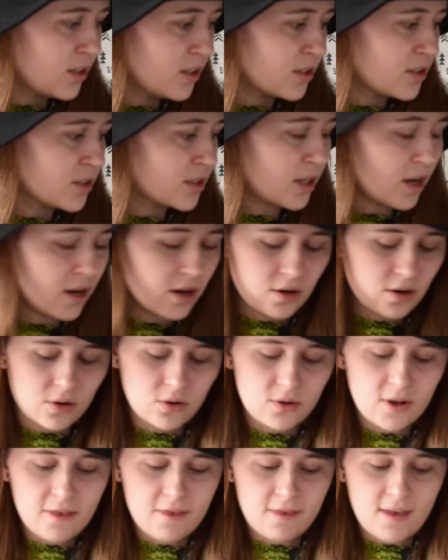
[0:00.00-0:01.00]

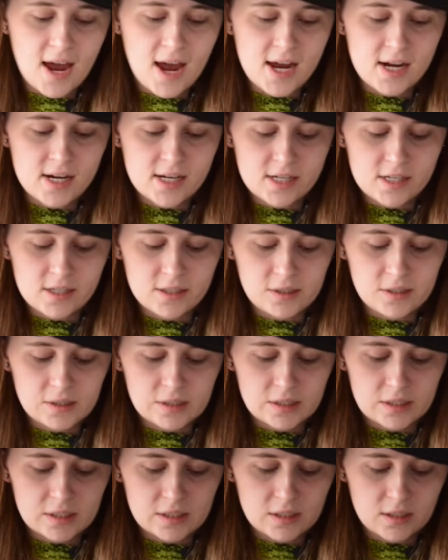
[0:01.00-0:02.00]
So that
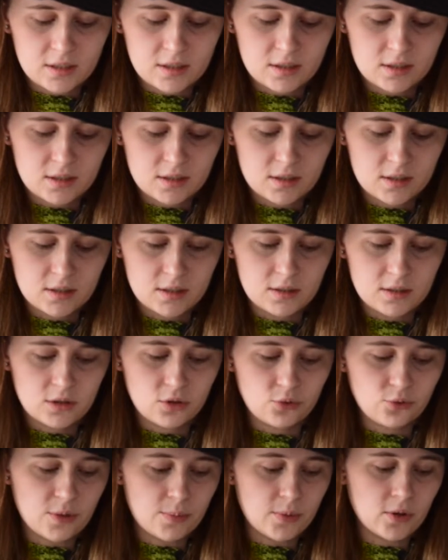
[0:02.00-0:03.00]
is
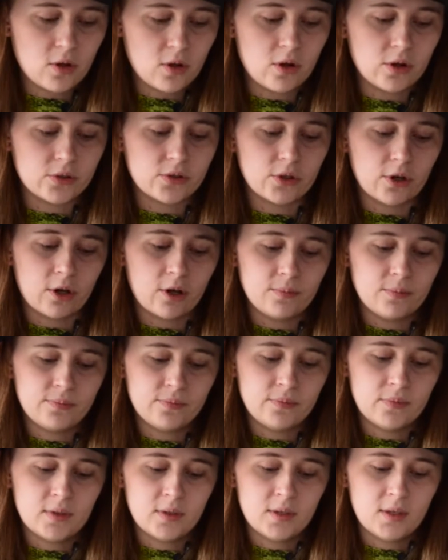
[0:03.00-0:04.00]
the Ripple halter.
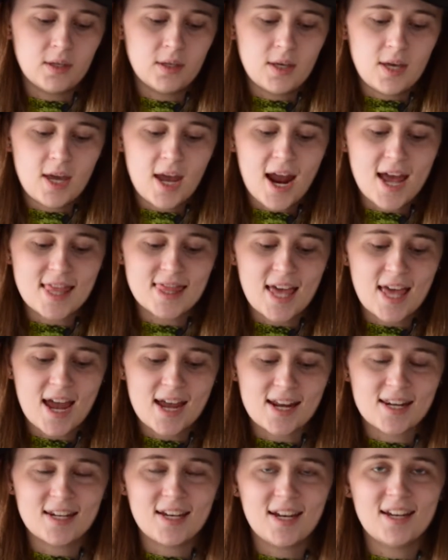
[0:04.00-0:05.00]
And
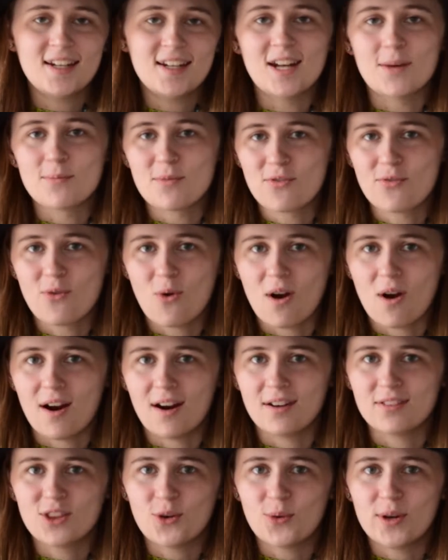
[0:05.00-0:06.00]
then number
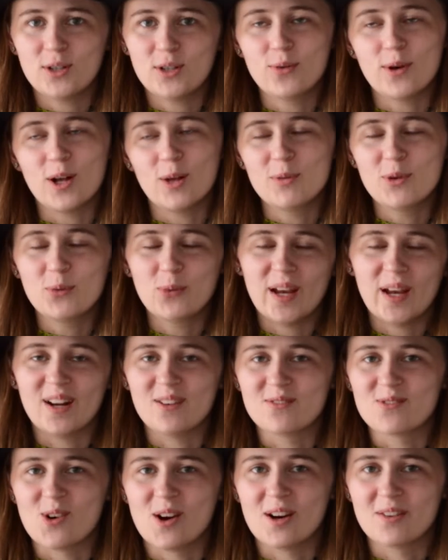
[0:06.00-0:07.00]
4, the one you've all been
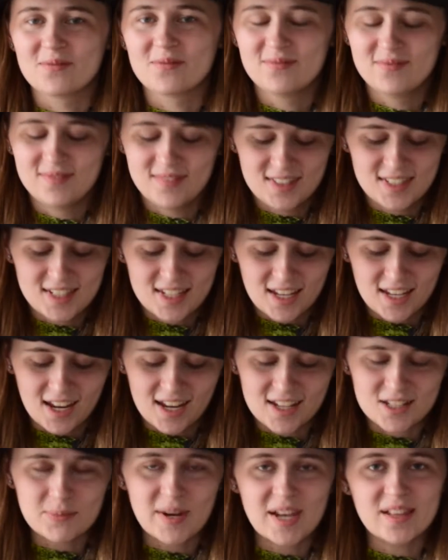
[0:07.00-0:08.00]
waiting for,
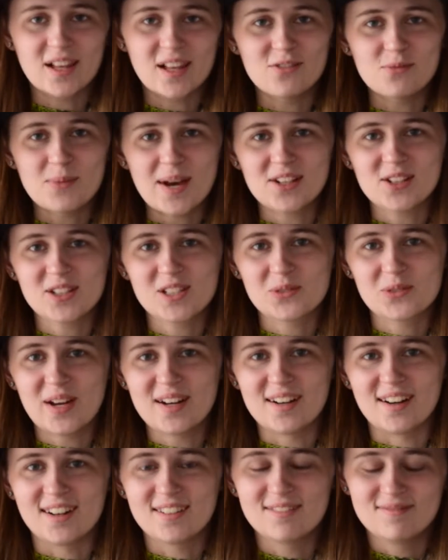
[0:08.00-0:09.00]
is my Love Magic
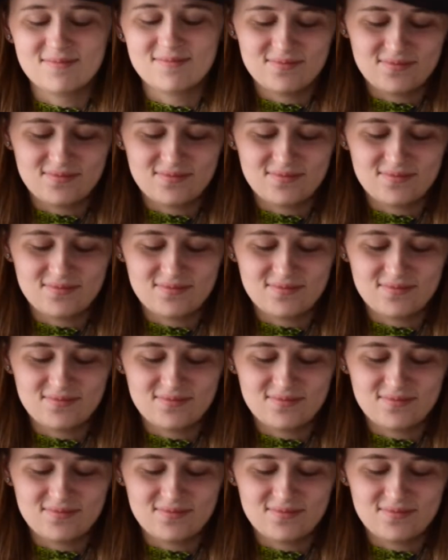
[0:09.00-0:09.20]
sweater.